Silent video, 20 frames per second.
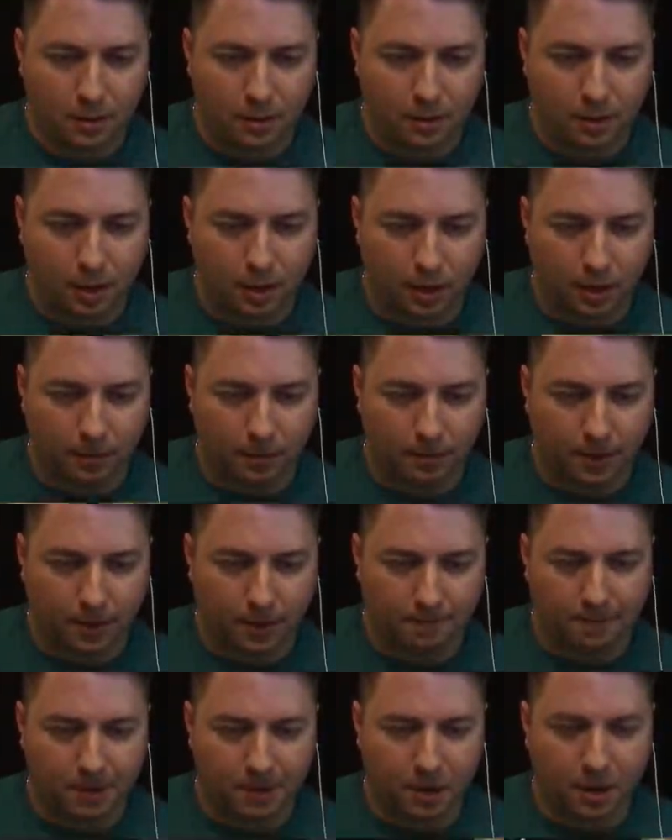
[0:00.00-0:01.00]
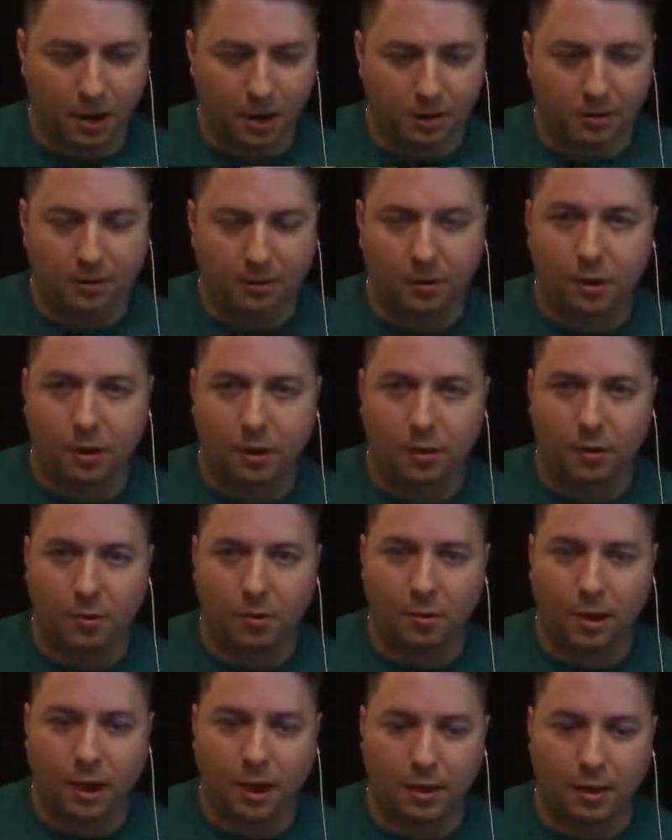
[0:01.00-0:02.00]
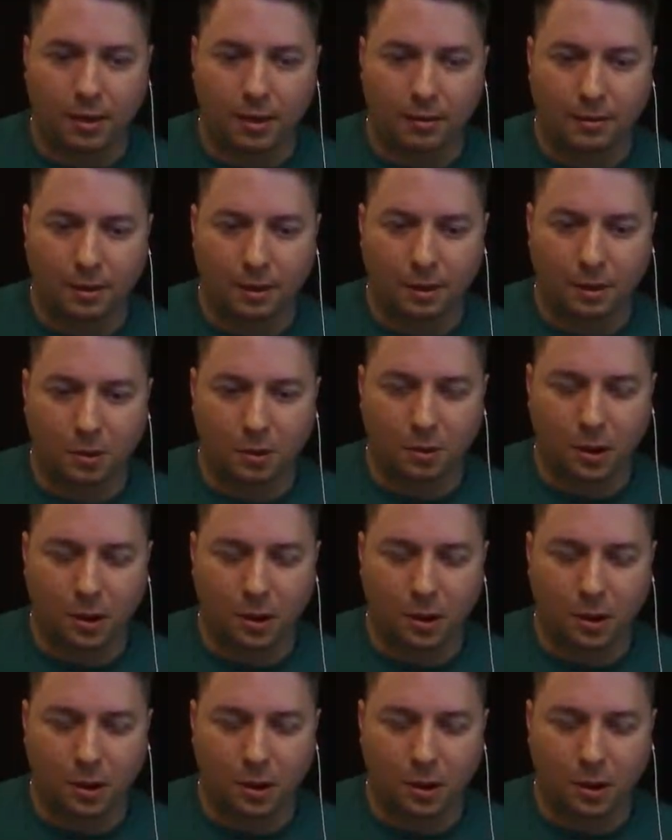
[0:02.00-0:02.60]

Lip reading: I've got to figure out how that's going to go